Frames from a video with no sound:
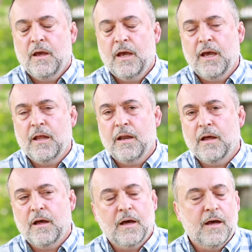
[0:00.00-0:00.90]
And
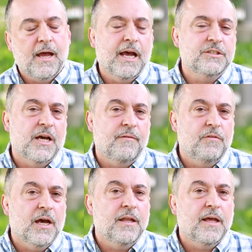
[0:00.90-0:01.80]
uh, as
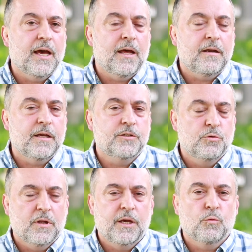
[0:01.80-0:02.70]
I've done that, it's
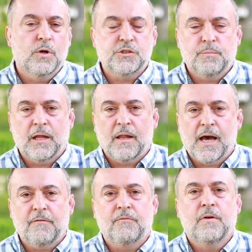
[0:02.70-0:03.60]
really enriched my
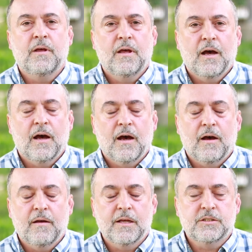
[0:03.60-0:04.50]
life.
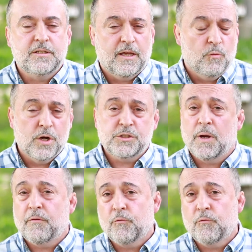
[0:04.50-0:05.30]
Uh, it's enriched my